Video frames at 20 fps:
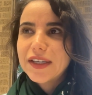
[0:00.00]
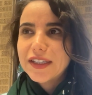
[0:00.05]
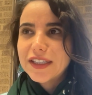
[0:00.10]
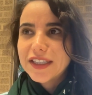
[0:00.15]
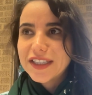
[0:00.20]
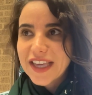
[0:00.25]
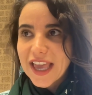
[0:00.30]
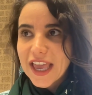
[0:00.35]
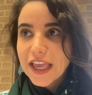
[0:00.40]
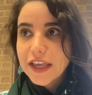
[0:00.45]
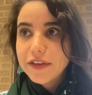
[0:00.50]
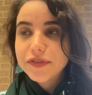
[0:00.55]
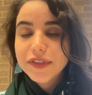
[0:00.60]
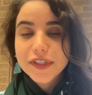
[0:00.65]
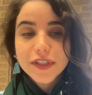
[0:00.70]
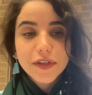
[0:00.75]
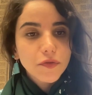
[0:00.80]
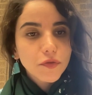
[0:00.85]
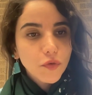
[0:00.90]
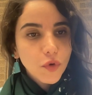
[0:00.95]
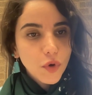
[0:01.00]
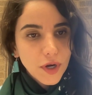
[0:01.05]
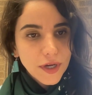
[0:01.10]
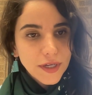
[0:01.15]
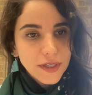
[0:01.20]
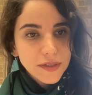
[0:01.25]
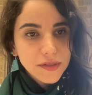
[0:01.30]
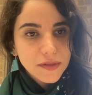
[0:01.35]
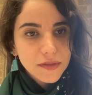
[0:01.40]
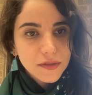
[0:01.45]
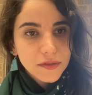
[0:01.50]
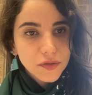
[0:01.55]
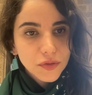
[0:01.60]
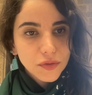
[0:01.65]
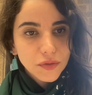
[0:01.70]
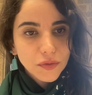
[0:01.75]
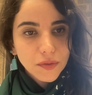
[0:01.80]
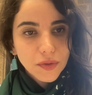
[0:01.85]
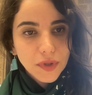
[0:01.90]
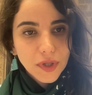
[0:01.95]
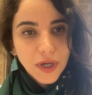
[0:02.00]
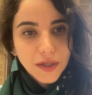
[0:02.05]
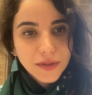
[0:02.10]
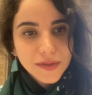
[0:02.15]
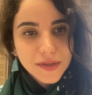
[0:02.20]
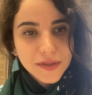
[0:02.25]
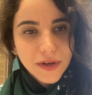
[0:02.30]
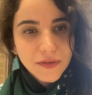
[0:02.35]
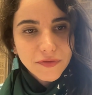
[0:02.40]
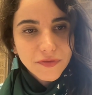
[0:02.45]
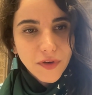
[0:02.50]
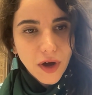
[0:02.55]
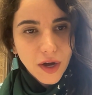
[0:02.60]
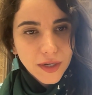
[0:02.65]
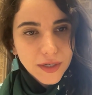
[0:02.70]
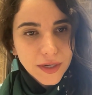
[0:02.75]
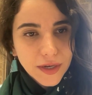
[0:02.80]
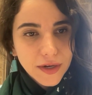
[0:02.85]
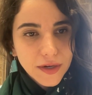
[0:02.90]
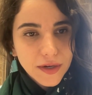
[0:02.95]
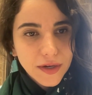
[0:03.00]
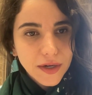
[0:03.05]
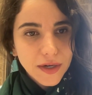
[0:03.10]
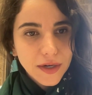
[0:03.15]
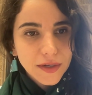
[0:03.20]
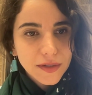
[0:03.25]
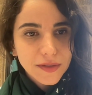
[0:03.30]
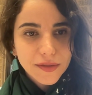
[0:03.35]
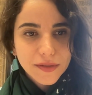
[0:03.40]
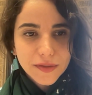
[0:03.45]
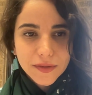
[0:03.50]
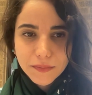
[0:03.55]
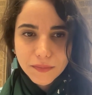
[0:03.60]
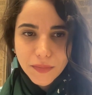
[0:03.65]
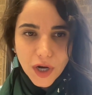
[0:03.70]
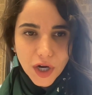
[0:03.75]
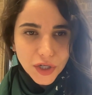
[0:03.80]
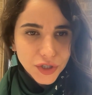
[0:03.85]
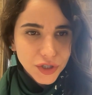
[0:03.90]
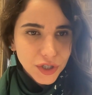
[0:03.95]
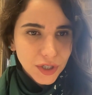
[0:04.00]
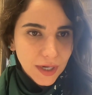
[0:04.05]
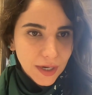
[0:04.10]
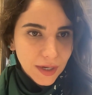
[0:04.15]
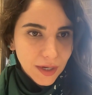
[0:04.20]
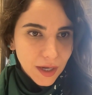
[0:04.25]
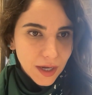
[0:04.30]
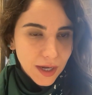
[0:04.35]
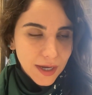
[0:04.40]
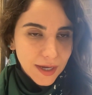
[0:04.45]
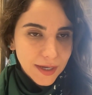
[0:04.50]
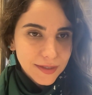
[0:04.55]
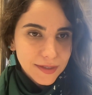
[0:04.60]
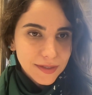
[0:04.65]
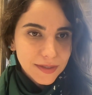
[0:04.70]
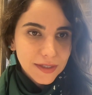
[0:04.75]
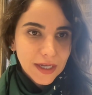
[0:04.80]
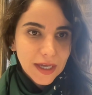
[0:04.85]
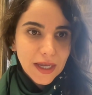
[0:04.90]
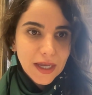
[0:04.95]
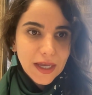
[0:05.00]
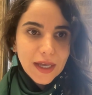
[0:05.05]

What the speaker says: gave the voice to lots of unheard, marginalized